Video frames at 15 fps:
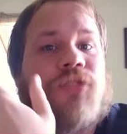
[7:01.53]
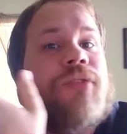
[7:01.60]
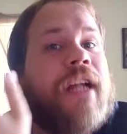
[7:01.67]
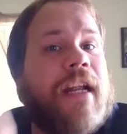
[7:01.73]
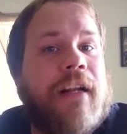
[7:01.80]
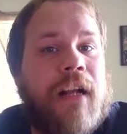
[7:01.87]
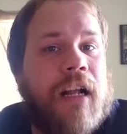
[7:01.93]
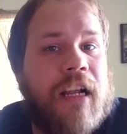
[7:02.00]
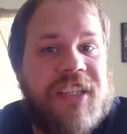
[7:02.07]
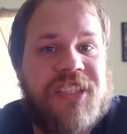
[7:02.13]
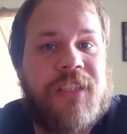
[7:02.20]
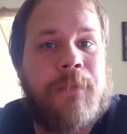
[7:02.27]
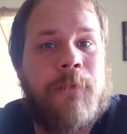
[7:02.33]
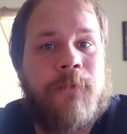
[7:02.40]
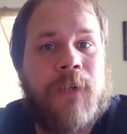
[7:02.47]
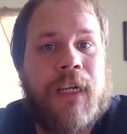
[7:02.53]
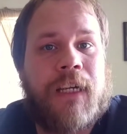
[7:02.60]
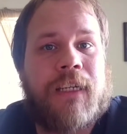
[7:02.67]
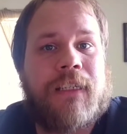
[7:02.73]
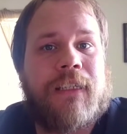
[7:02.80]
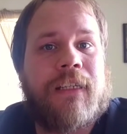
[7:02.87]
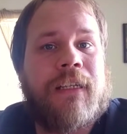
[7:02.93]
create a custom
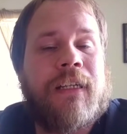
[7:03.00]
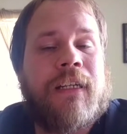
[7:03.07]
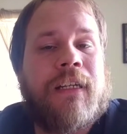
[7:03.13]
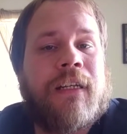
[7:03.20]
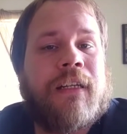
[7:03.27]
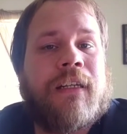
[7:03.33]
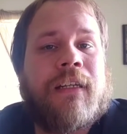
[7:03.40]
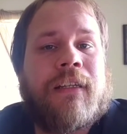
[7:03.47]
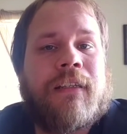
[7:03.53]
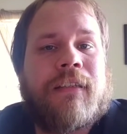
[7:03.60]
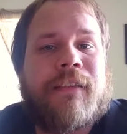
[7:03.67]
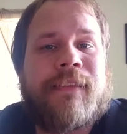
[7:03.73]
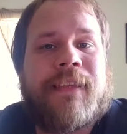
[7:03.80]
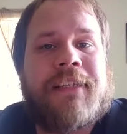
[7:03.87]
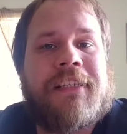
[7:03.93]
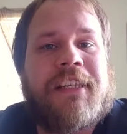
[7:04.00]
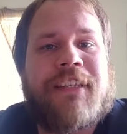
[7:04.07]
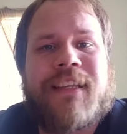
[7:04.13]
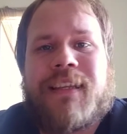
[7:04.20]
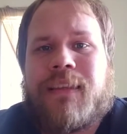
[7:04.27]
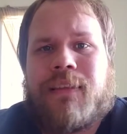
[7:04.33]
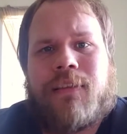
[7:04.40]
font. This
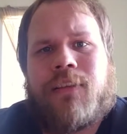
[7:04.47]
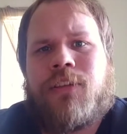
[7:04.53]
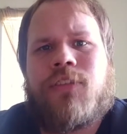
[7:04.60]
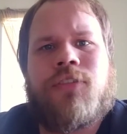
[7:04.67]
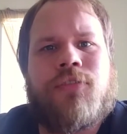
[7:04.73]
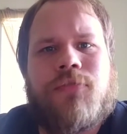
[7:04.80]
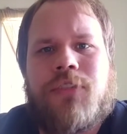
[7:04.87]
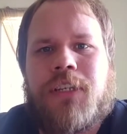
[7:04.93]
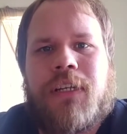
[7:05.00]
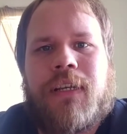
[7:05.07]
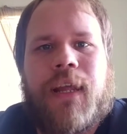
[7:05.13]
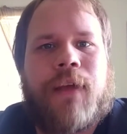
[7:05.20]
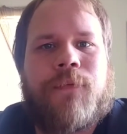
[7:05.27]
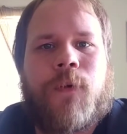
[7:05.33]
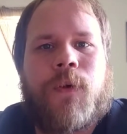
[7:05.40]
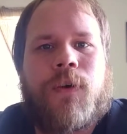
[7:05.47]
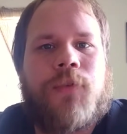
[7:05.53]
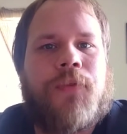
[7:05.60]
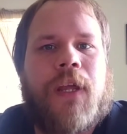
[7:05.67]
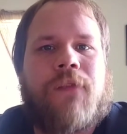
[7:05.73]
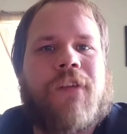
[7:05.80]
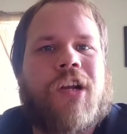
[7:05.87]
is a huge endeavor
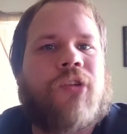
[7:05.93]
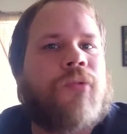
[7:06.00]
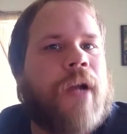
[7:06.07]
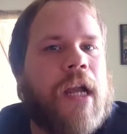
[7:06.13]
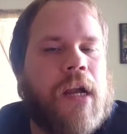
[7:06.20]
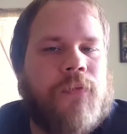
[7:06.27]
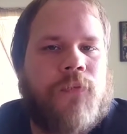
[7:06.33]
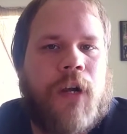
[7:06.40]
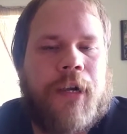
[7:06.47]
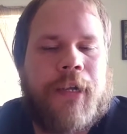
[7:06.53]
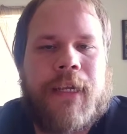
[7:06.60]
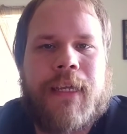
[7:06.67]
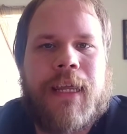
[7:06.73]
if you have to create a font.